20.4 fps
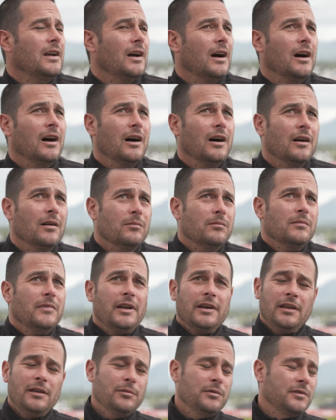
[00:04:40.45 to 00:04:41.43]
Um,
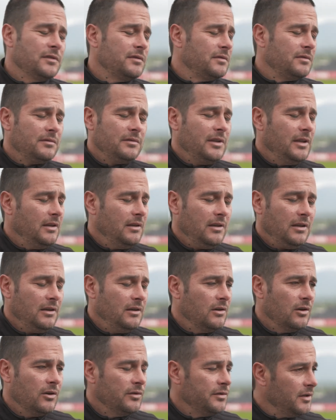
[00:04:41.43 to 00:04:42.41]
and he was he, he
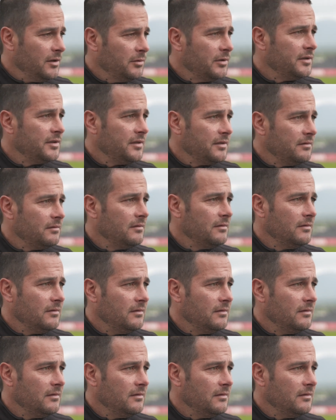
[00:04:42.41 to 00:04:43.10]
knows he wasn't